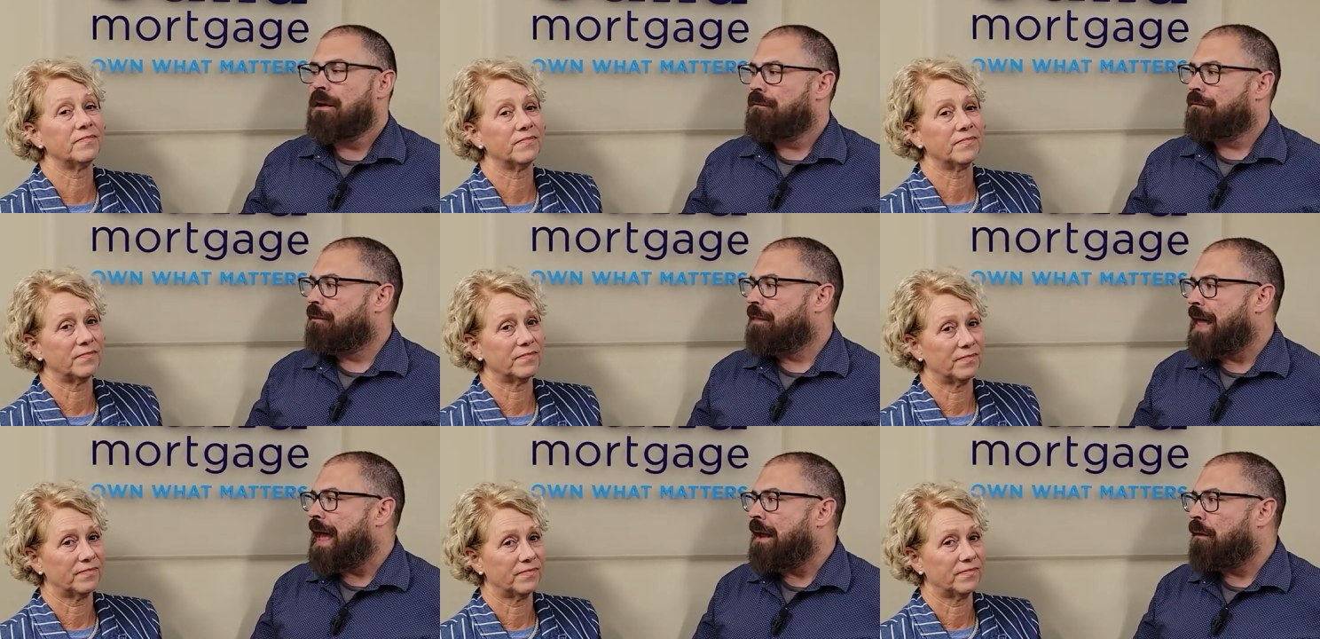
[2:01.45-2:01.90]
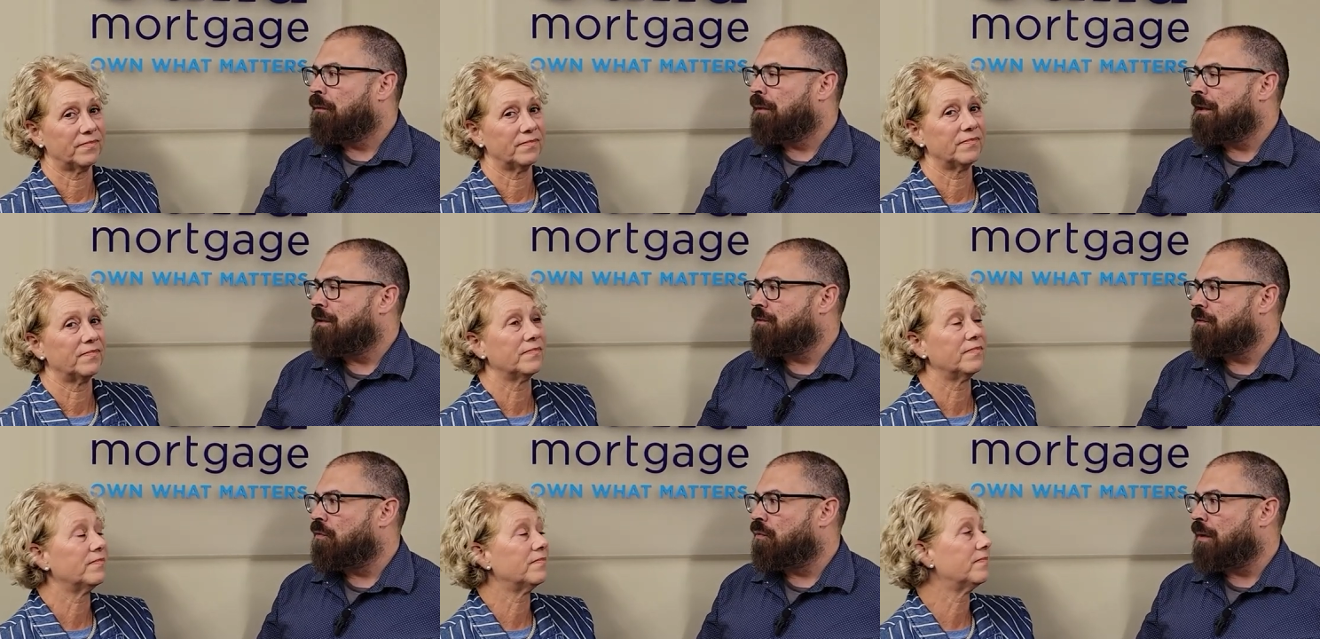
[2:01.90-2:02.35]
Speaker 1: For that
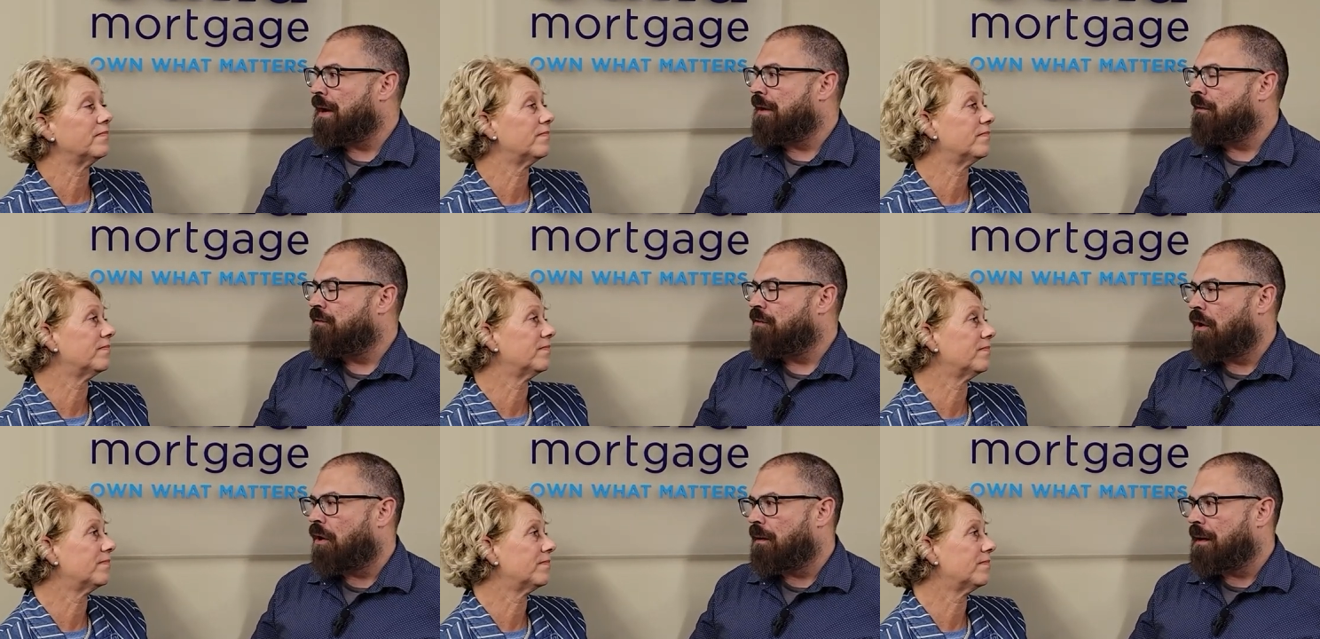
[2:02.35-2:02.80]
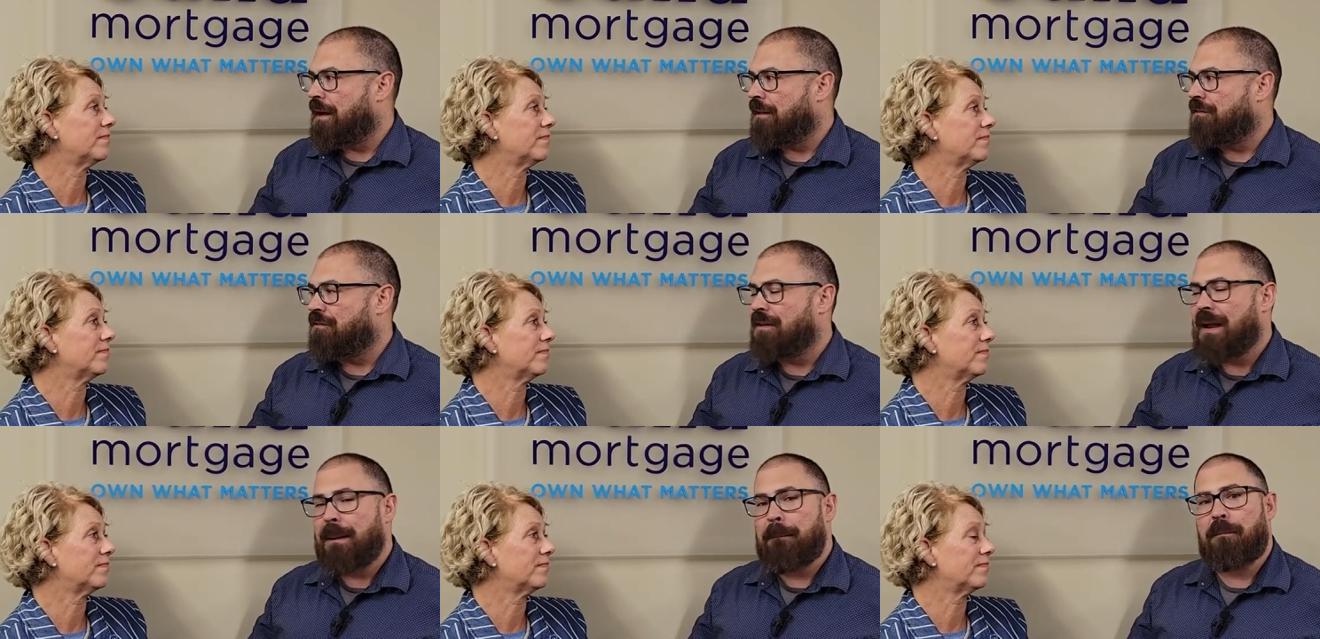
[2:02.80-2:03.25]
reason, rates are in a
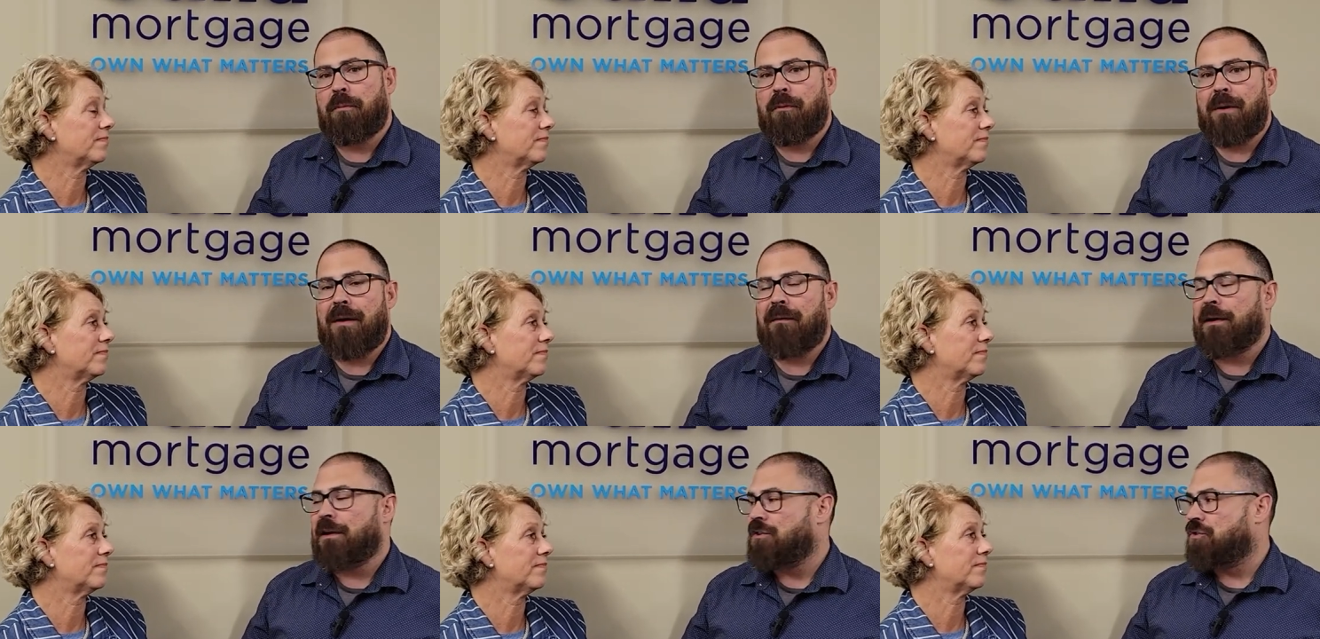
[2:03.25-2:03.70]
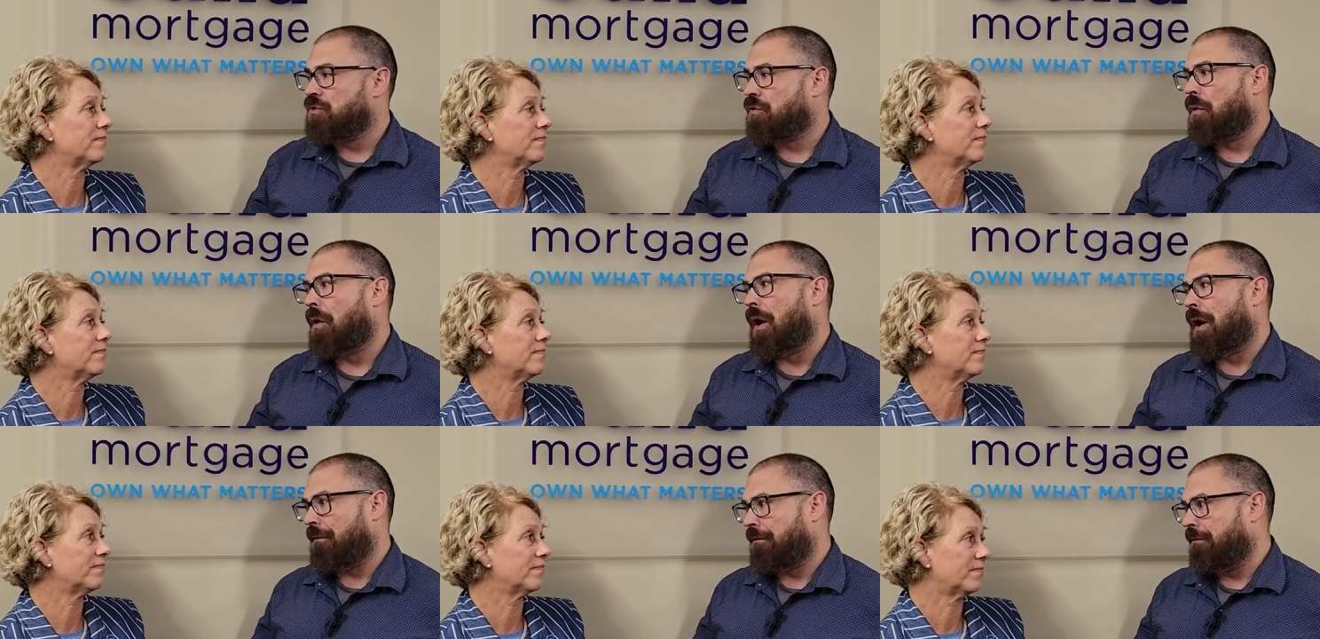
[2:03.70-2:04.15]
temporary
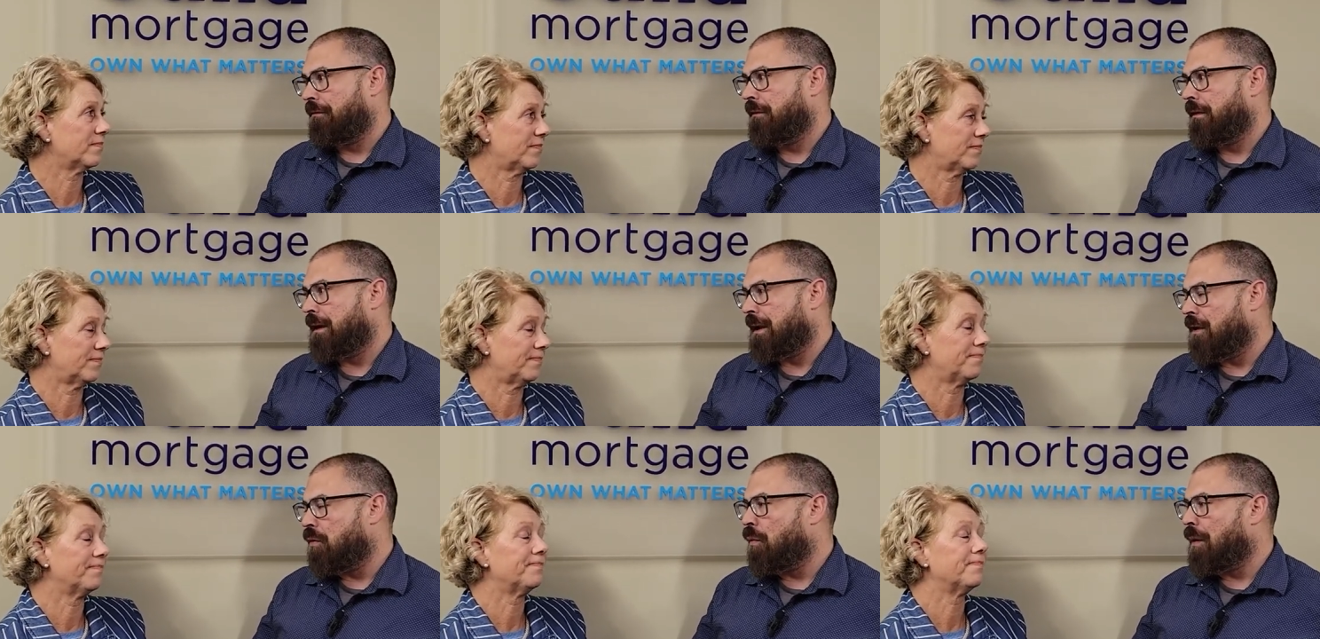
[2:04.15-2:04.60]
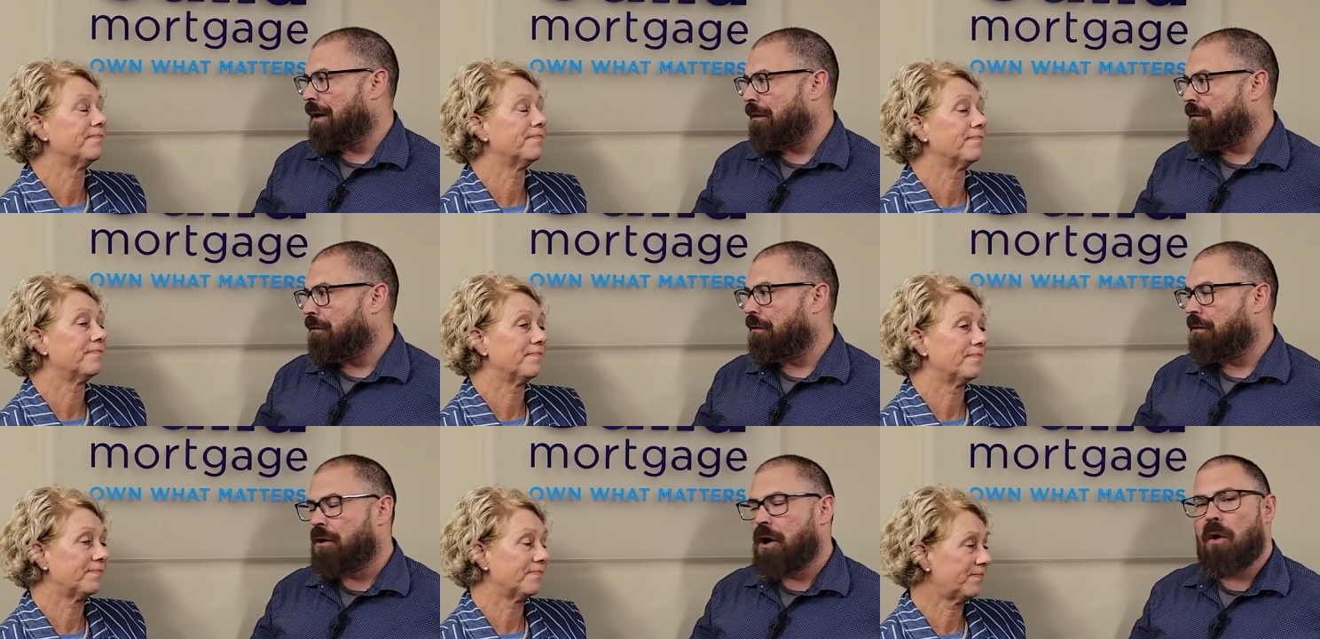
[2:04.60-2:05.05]
trough in where
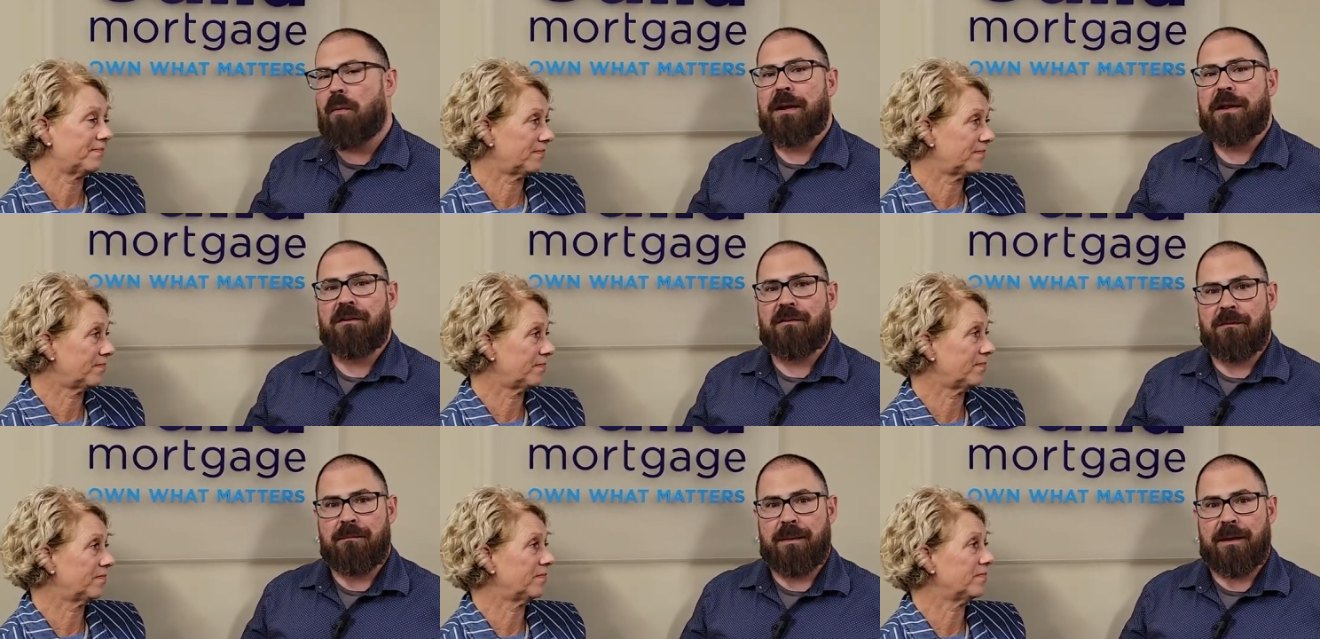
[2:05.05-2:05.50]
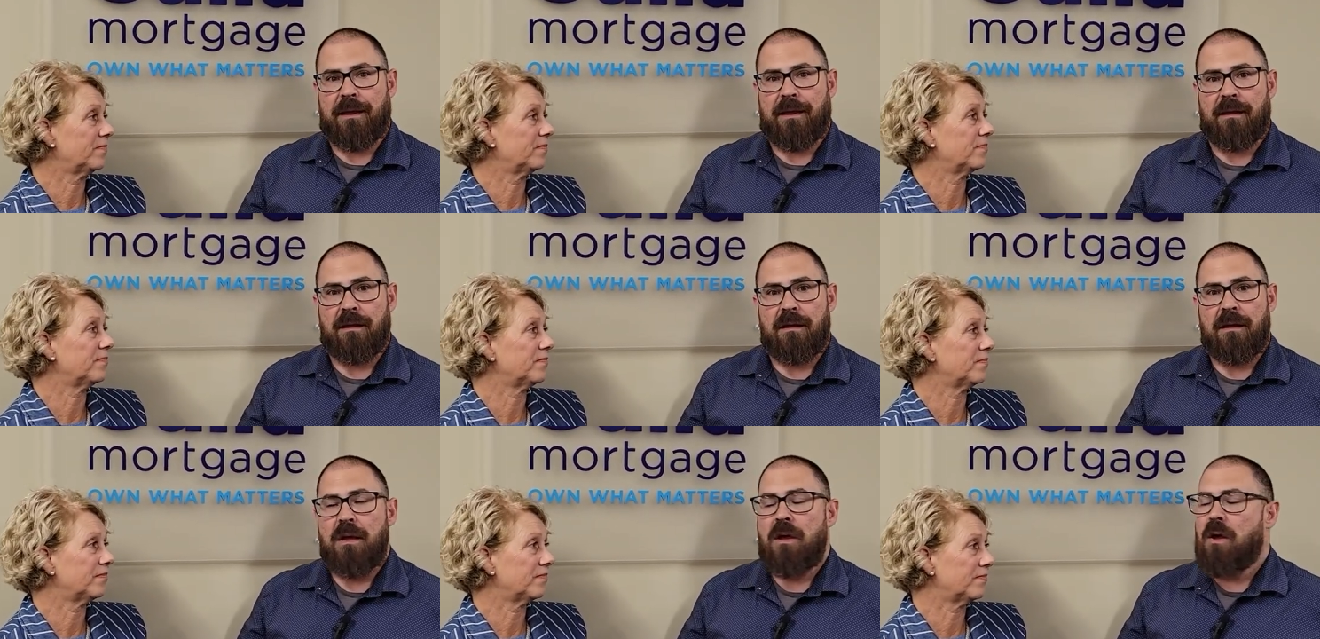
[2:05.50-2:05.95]
they're going to be.